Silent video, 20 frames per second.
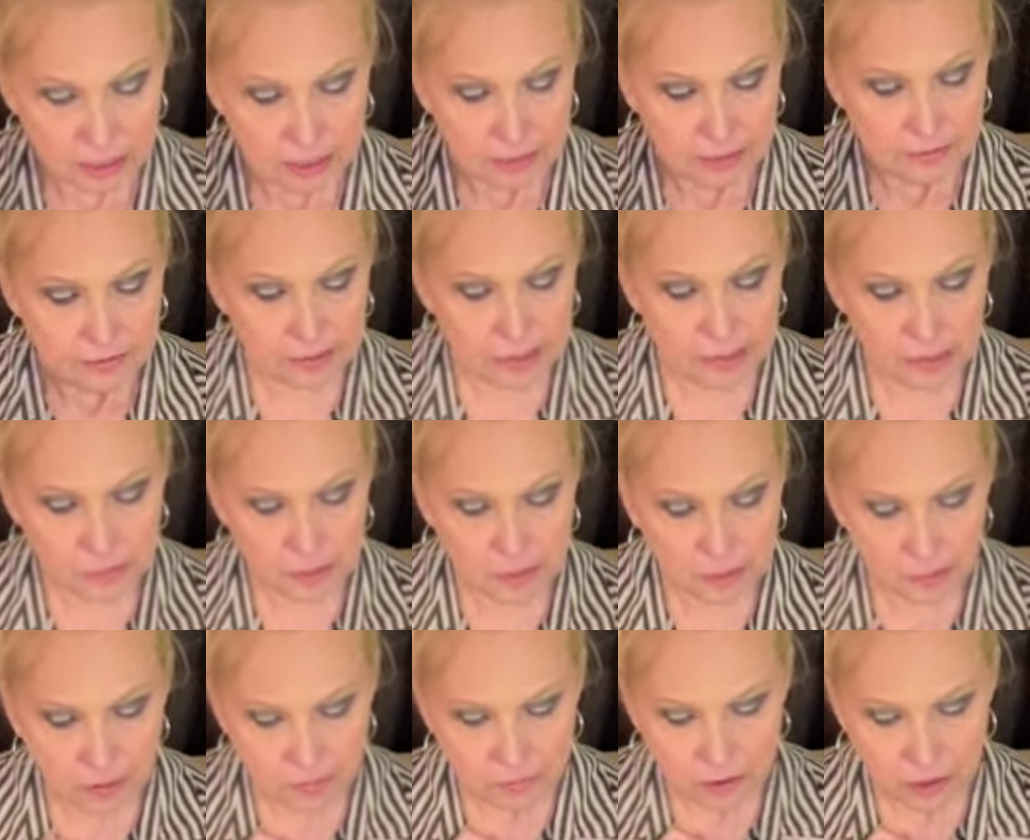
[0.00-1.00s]
6
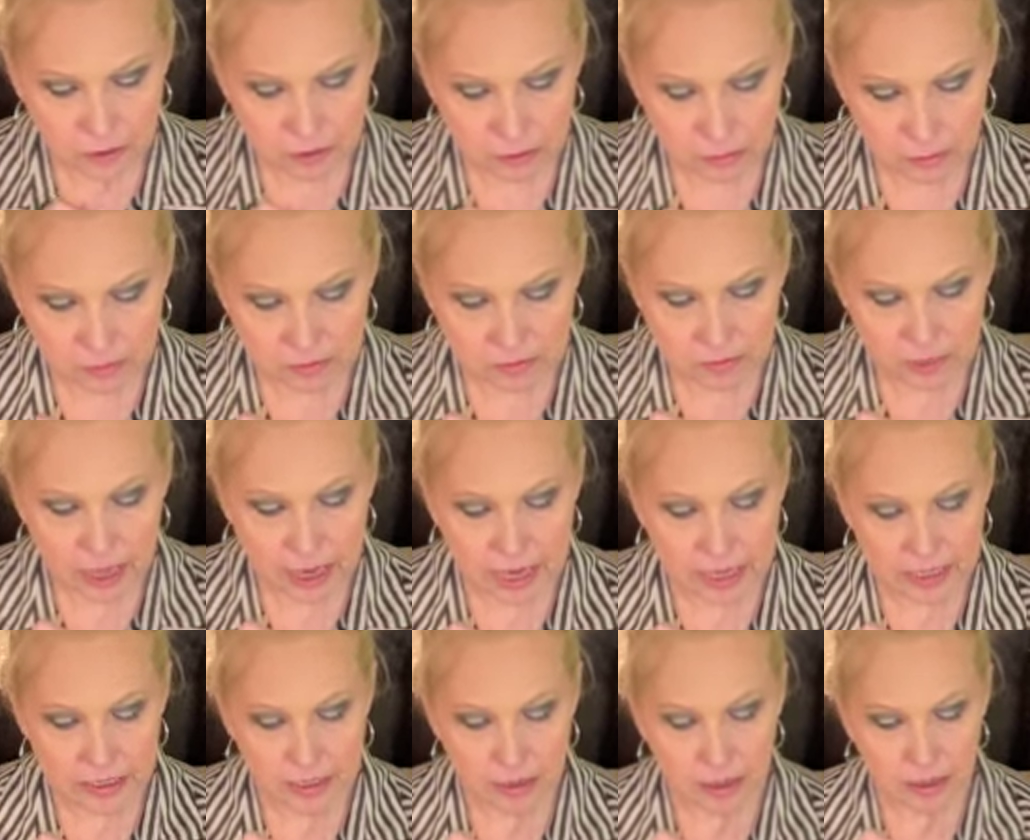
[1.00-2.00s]
people felt it was like
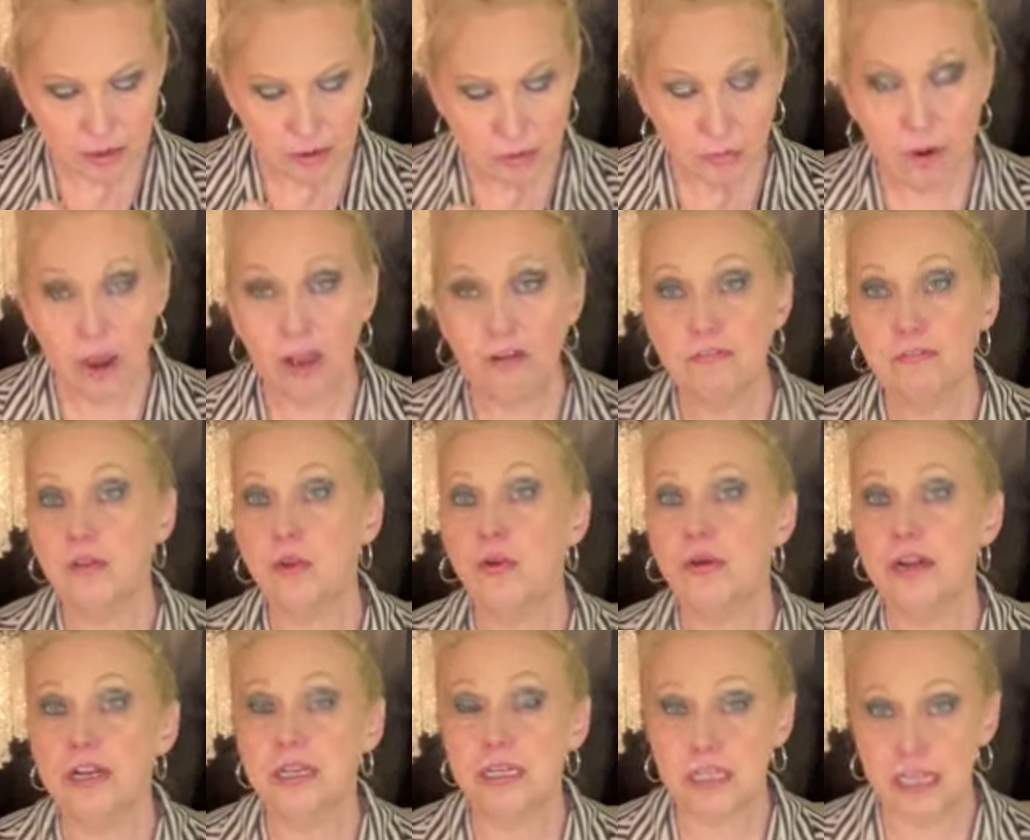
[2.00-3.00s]
Ralph
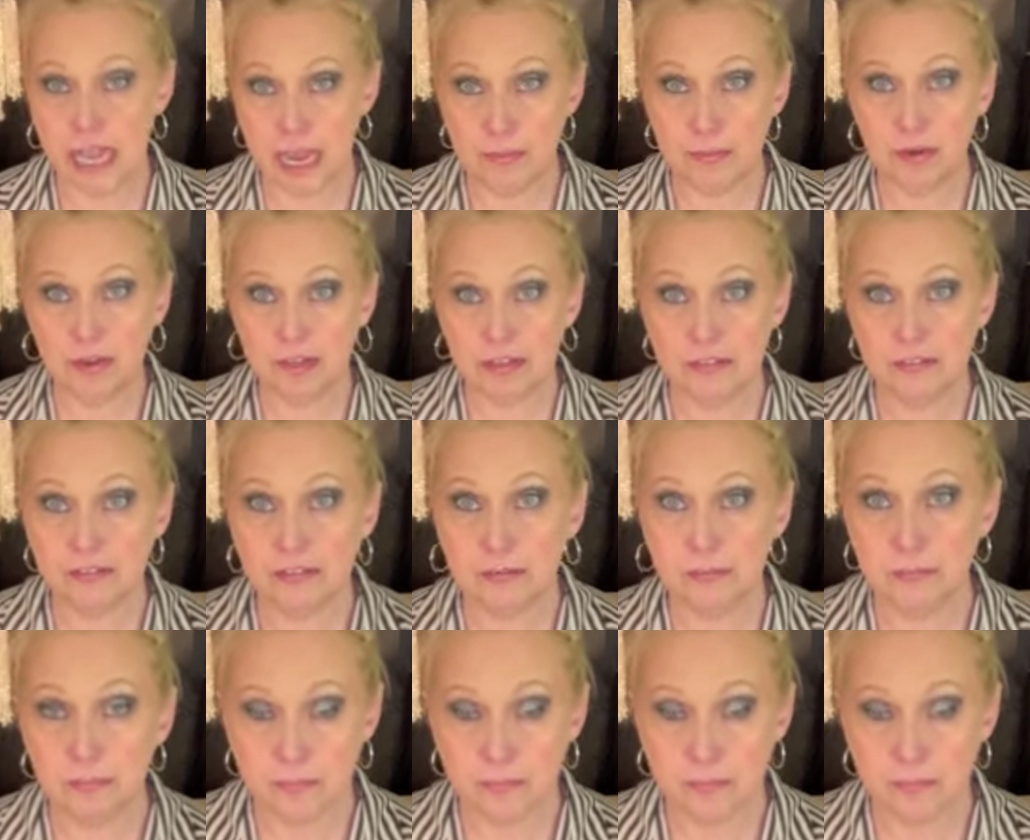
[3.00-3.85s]
Lauren Glamorous.